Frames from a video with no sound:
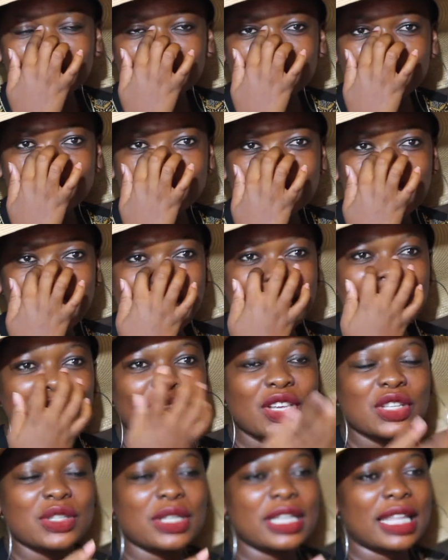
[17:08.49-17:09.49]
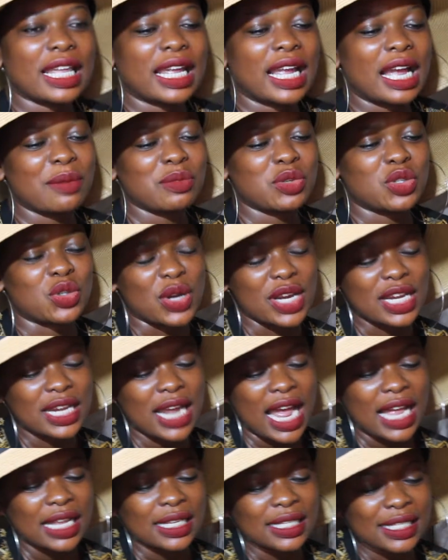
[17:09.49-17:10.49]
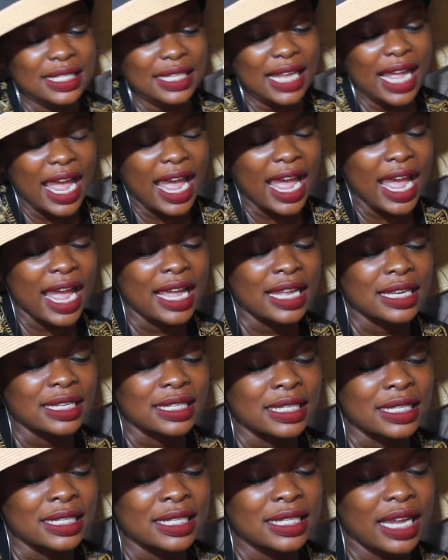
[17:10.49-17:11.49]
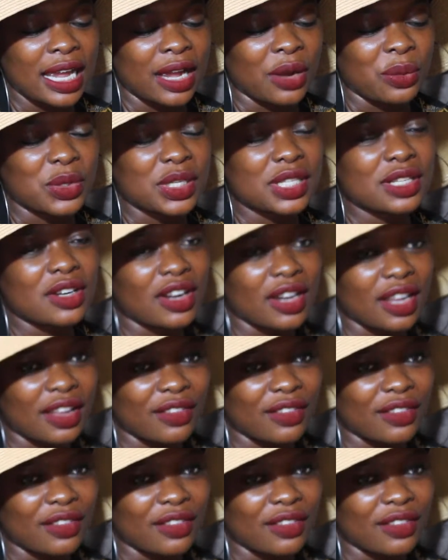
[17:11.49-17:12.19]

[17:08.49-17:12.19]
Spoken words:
And then eventually they come join us and we start having